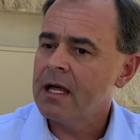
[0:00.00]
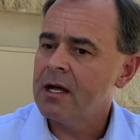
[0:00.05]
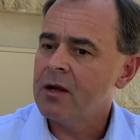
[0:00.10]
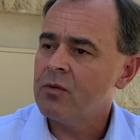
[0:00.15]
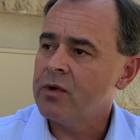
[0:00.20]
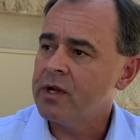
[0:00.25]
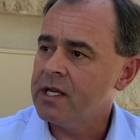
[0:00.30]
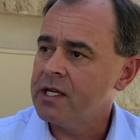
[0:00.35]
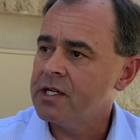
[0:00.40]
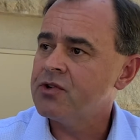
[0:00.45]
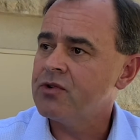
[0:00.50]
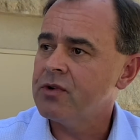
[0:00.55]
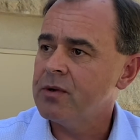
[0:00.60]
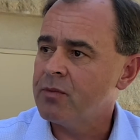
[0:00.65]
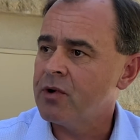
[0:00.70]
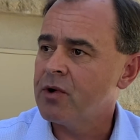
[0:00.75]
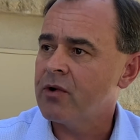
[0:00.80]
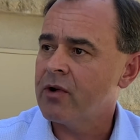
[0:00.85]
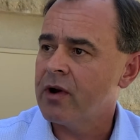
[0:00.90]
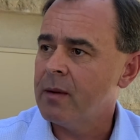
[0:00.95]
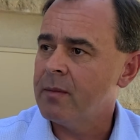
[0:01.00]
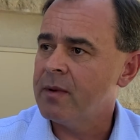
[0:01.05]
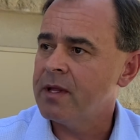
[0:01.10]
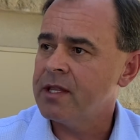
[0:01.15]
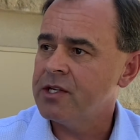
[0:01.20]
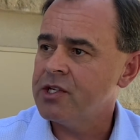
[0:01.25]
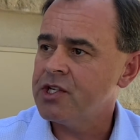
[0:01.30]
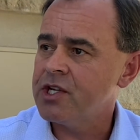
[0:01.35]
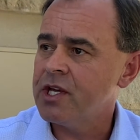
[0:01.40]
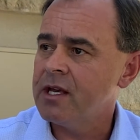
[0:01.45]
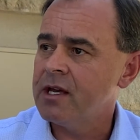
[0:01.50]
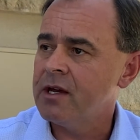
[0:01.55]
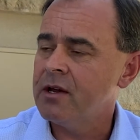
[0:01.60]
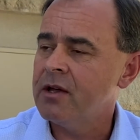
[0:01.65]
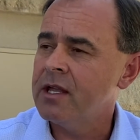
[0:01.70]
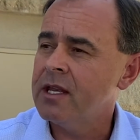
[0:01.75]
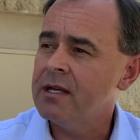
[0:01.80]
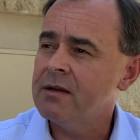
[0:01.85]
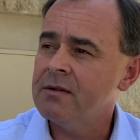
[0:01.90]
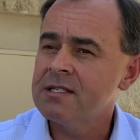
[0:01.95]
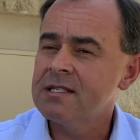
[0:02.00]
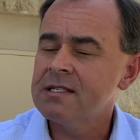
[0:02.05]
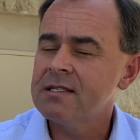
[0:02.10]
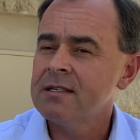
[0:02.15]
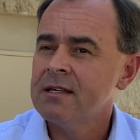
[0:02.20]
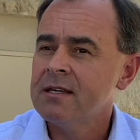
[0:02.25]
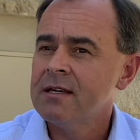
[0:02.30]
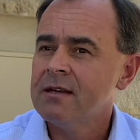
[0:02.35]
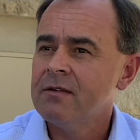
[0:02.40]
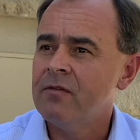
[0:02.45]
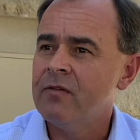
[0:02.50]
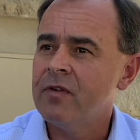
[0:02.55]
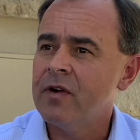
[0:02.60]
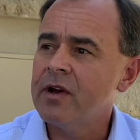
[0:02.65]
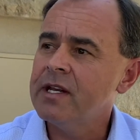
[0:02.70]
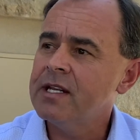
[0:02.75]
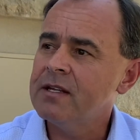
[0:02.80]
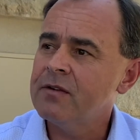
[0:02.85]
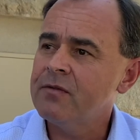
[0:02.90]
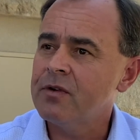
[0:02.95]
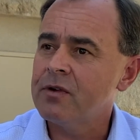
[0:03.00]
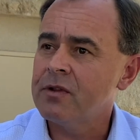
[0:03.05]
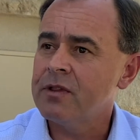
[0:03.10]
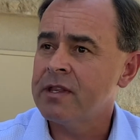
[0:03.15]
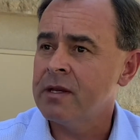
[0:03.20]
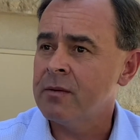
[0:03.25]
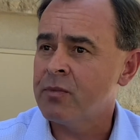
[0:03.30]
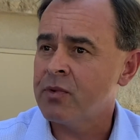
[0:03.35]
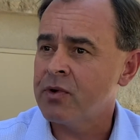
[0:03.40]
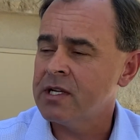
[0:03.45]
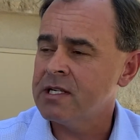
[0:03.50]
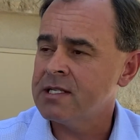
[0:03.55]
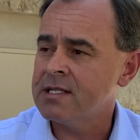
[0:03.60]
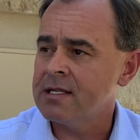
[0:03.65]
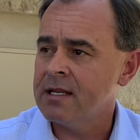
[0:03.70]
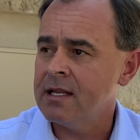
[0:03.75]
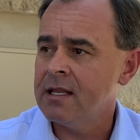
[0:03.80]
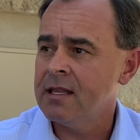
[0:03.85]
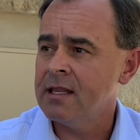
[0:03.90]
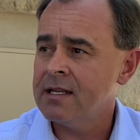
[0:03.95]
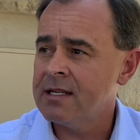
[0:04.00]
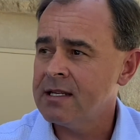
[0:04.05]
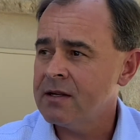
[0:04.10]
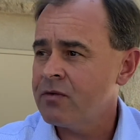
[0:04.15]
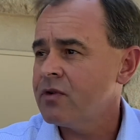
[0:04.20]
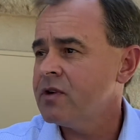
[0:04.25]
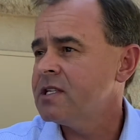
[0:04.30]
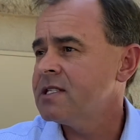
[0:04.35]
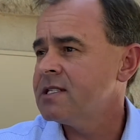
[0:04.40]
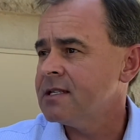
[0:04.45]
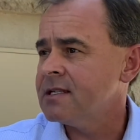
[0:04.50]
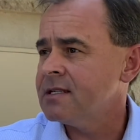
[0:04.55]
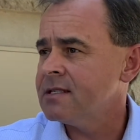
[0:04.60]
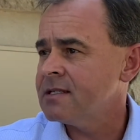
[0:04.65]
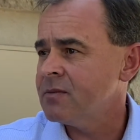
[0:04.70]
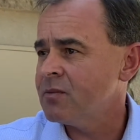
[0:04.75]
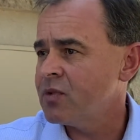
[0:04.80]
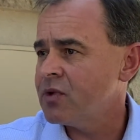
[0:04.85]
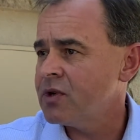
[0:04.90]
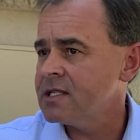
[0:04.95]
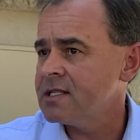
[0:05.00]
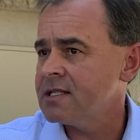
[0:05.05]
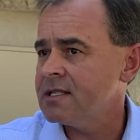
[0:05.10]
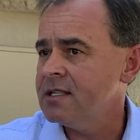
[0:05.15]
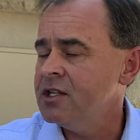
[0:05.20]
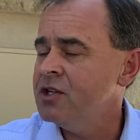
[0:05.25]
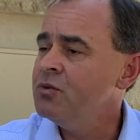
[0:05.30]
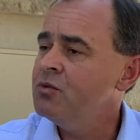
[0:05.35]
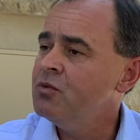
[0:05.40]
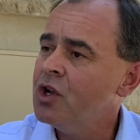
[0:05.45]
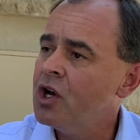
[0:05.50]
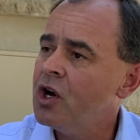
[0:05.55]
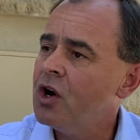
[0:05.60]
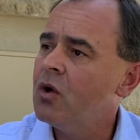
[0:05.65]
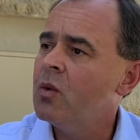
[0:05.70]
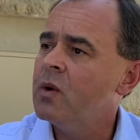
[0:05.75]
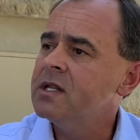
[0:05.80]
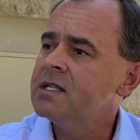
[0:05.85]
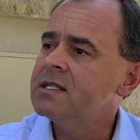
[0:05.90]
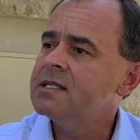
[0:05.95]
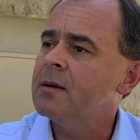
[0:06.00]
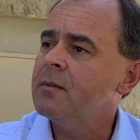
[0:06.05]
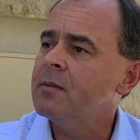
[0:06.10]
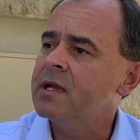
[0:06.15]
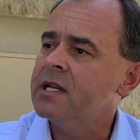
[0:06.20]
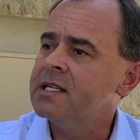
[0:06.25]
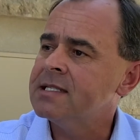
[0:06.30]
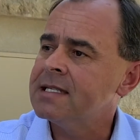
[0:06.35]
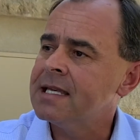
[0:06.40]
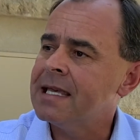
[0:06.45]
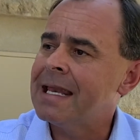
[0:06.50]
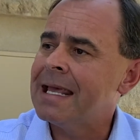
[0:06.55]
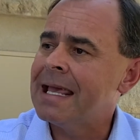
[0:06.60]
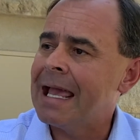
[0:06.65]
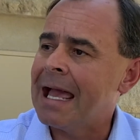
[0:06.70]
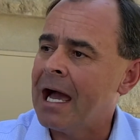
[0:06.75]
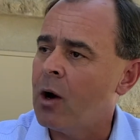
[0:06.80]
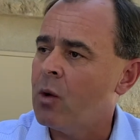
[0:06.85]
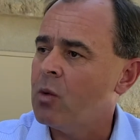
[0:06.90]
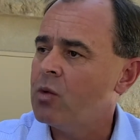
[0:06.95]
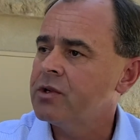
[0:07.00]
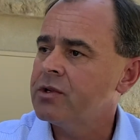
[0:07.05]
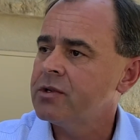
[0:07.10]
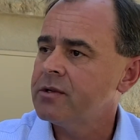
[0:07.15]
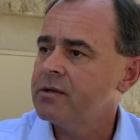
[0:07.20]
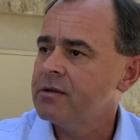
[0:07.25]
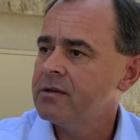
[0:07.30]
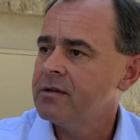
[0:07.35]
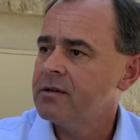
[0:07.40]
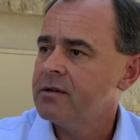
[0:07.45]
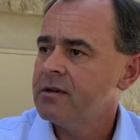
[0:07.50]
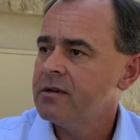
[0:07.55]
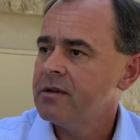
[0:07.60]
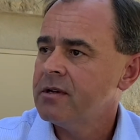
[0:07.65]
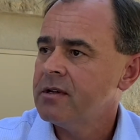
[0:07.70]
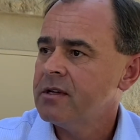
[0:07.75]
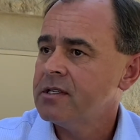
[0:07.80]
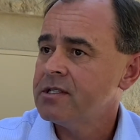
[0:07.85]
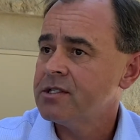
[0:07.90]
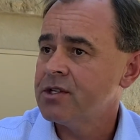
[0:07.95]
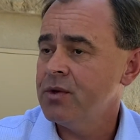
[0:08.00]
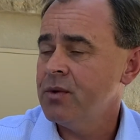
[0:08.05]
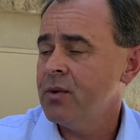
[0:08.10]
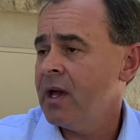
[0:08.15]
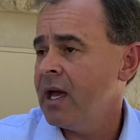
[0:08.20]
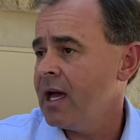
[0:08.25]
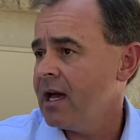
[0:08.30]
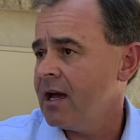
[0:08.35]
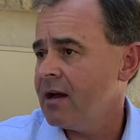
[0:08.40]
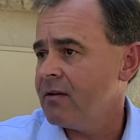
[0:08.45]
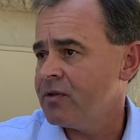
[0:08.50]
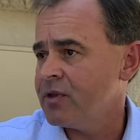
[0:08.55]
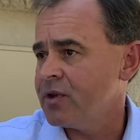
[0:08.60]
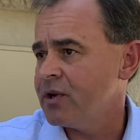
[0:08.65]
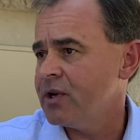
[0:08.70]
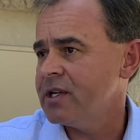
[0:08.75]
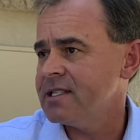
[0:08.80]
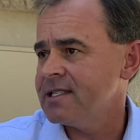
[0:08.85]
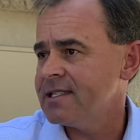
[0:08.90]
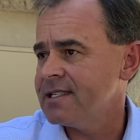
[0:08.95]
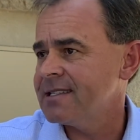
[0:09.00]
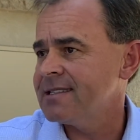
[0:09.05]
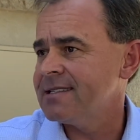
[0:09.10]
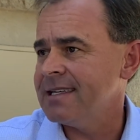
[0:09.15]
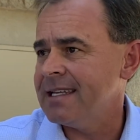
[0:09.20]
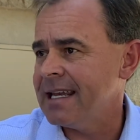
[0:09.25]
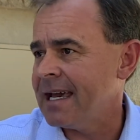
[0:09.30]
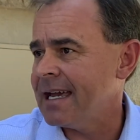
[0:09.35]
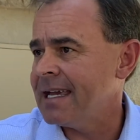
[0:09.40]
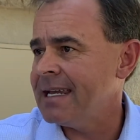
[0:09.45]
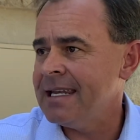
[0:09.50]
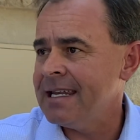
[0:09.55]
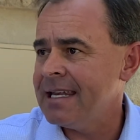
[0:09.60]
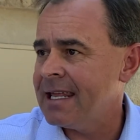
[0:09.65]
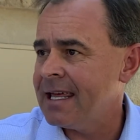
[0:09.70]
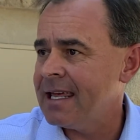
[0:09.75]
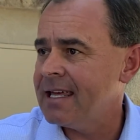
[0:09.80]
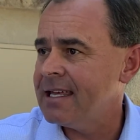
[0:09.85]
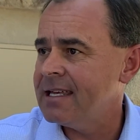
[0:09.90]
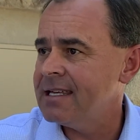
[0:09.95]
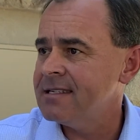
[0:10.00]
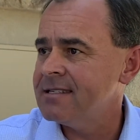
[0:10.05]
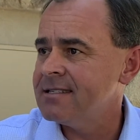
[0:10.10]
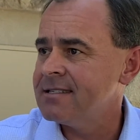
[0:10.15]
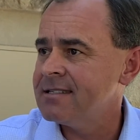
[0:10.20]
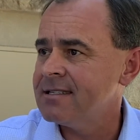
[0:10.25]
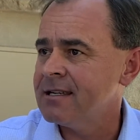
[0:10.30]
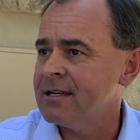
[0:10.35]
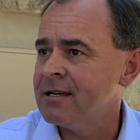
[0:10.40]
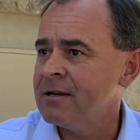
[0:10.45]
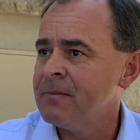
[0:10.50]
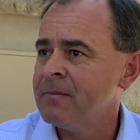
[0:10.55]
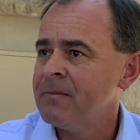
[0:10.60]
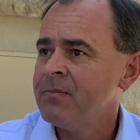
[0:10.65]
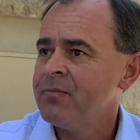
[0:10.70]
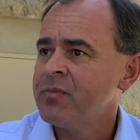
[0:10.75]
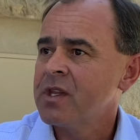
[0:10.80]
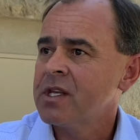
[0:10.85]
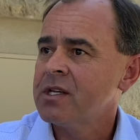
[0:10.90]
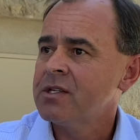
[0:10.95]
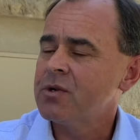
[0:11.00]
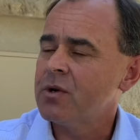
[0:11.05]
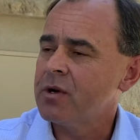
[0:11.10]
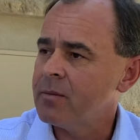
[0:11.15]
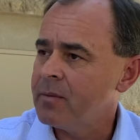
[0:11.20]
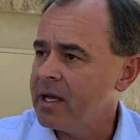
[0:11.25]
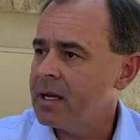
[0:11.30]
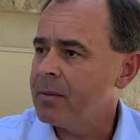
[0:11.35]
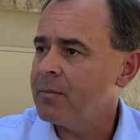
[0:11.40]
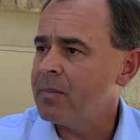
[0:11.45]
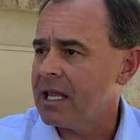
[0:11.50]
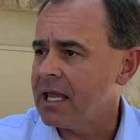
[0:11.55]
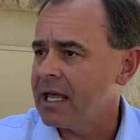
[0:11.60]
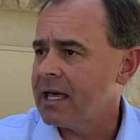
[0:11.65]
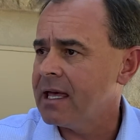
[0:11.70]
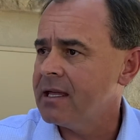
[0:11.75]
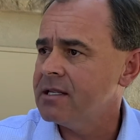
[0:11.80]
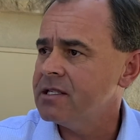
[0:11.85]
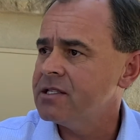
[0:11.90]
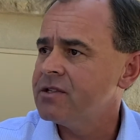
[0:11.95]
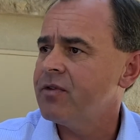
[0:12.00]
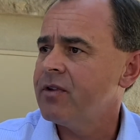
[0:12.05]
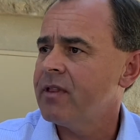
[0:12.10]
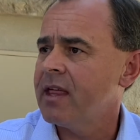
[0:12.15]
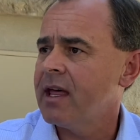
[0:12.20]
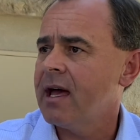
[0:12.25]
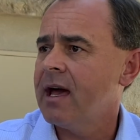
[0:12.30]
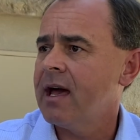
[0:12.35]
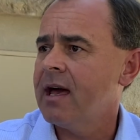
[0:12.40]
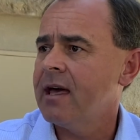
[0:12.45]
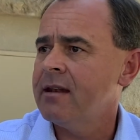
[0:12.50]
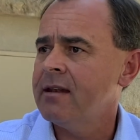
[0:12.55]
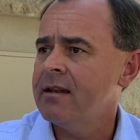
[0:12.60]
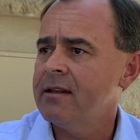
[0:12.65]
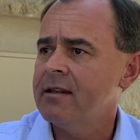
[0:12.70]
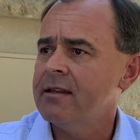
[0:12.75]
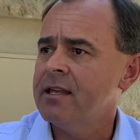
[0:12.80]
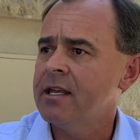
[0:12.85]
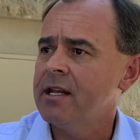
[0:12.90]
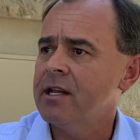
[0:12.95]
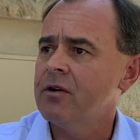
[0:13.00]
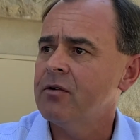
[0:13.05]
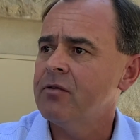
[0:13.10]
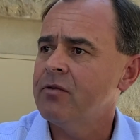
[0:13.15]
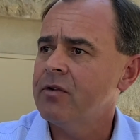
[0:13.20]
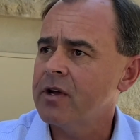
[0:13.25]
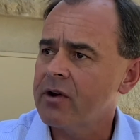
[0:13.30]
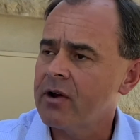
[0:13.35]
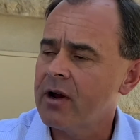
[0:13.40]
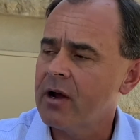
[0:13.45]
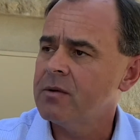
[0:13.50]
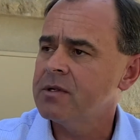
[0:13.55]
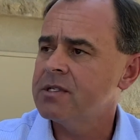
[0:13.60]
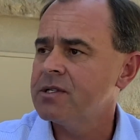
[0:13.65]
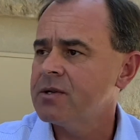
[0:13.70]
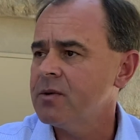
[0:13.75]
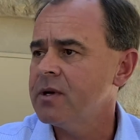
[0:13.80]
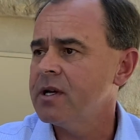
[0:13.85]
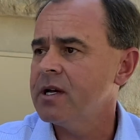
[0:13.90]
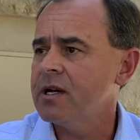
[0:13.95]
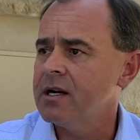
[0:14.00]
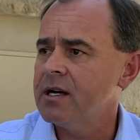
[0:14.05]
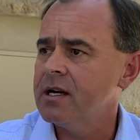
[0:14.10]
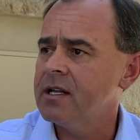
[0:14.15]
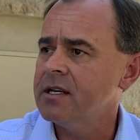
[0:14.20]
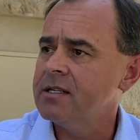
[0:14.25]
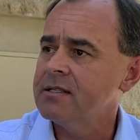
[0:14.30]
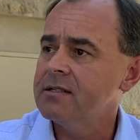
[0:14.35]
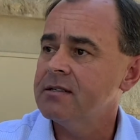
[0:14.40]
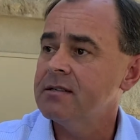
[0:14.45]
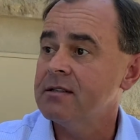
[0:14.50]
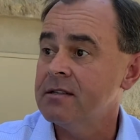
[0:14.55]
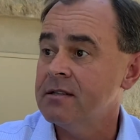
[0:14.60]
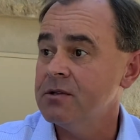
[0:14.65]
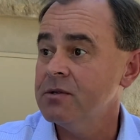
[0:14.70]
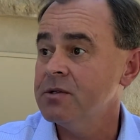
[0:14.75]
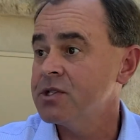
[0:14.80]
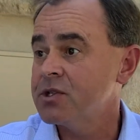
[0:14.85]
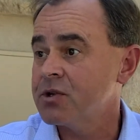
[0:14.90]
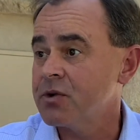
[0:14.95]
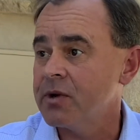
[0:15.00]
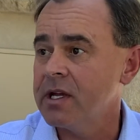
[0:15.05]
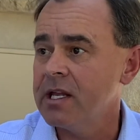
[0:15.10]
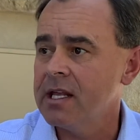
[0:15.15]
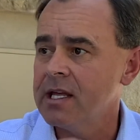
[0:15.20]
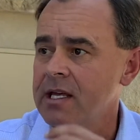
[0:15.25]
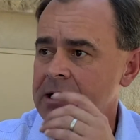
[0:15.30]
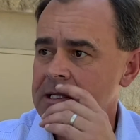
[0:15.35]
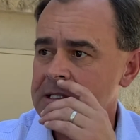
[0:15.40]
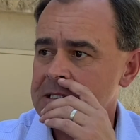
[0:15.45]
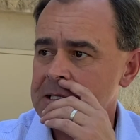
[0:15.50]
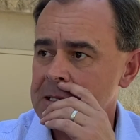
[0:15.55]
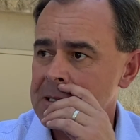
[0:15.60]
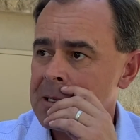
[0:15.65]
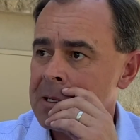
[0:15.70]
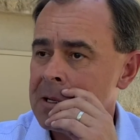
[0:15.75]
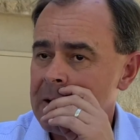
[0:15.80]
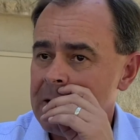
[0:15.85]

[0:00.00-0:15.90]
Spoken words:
reentry program at the jail, and it's very different than prison. And the difference is, in prison, you know when somebody's getting out. So you have 30, 60, 90 days to sort of make plans for that and, you know, figure out what's going on and do screenings and